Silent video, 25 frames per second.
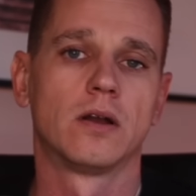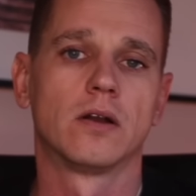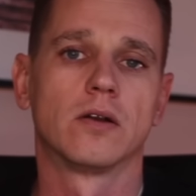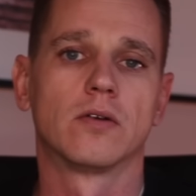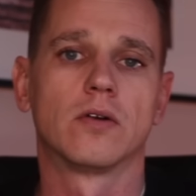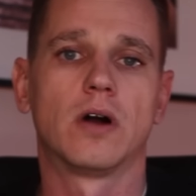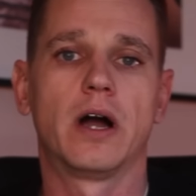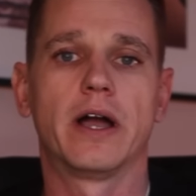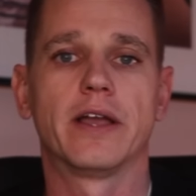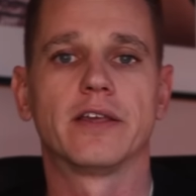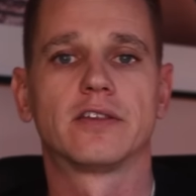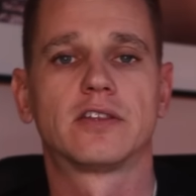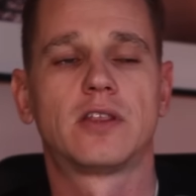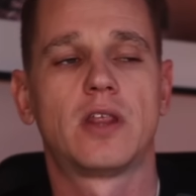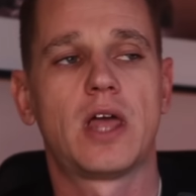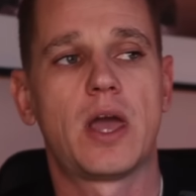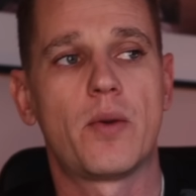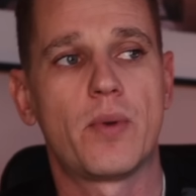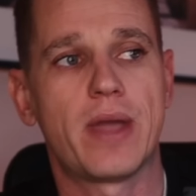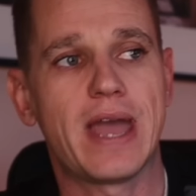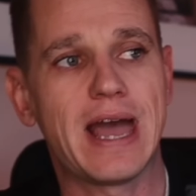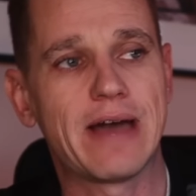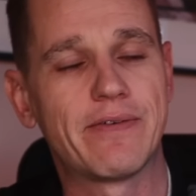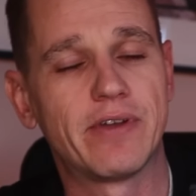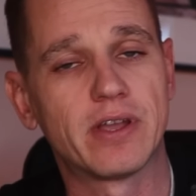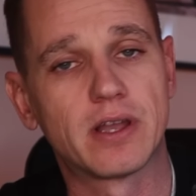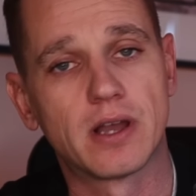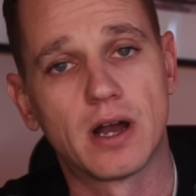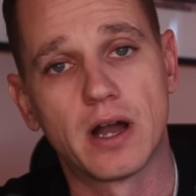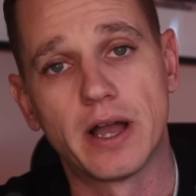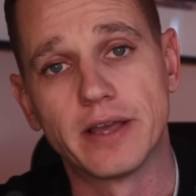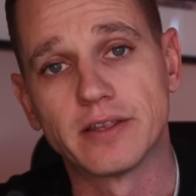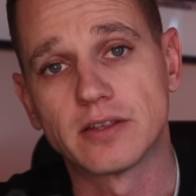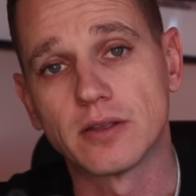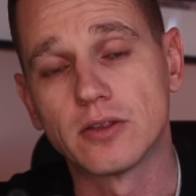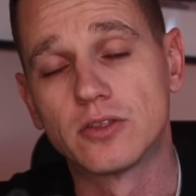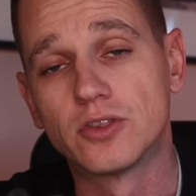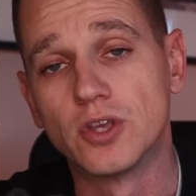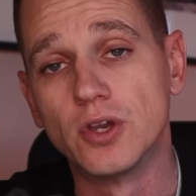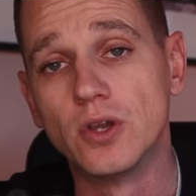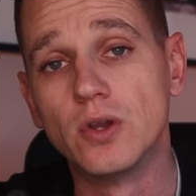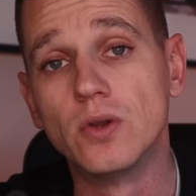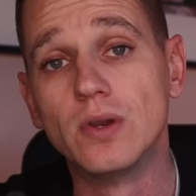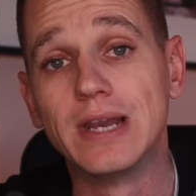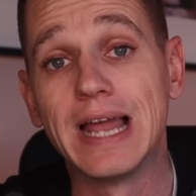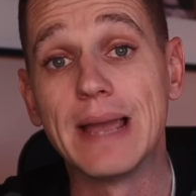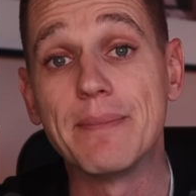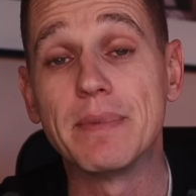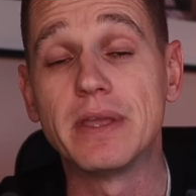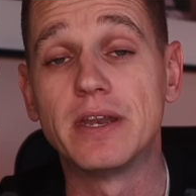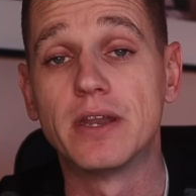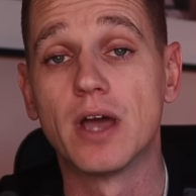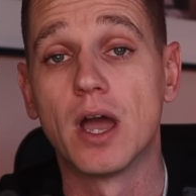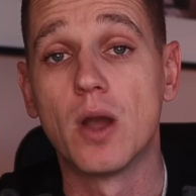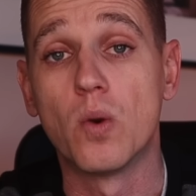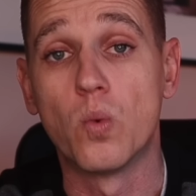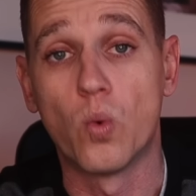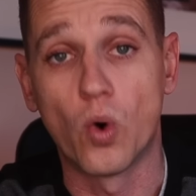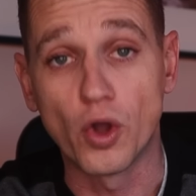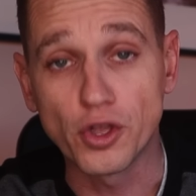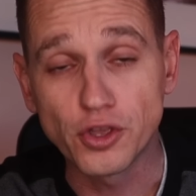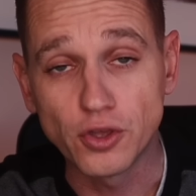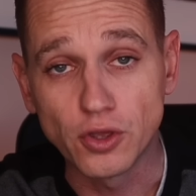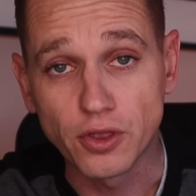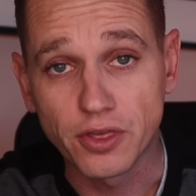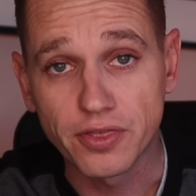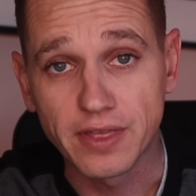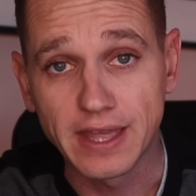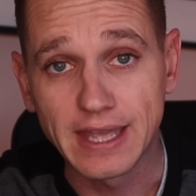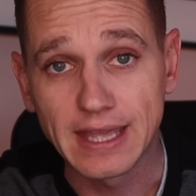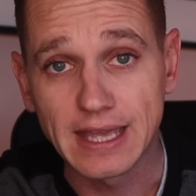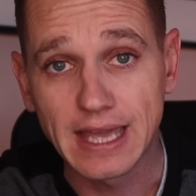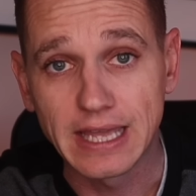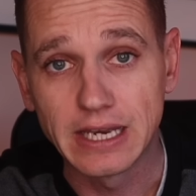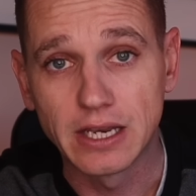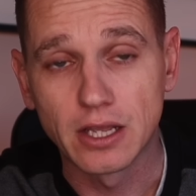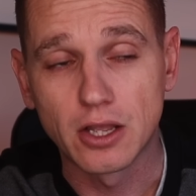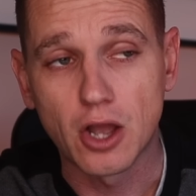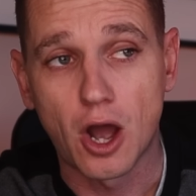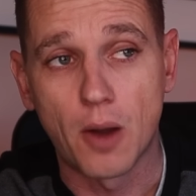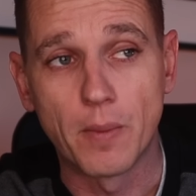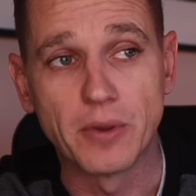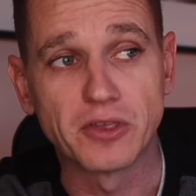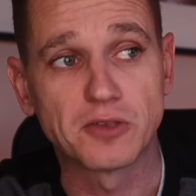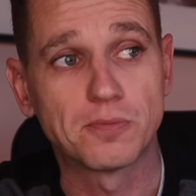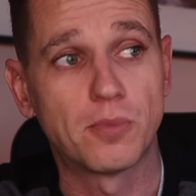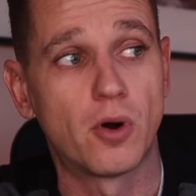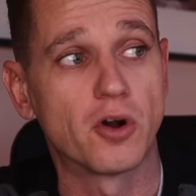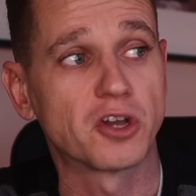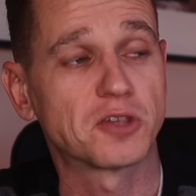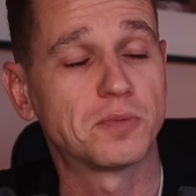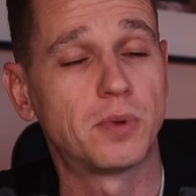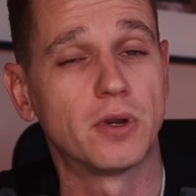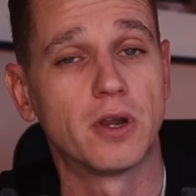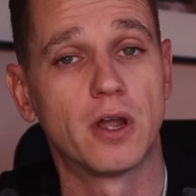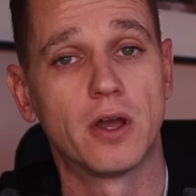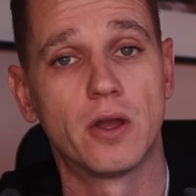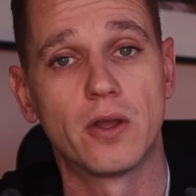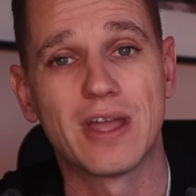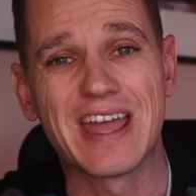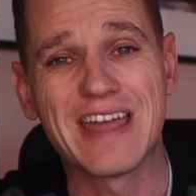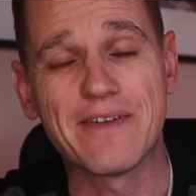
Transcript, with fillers: Right, so there we have it, guys. Do let me know what you think in the comments box below.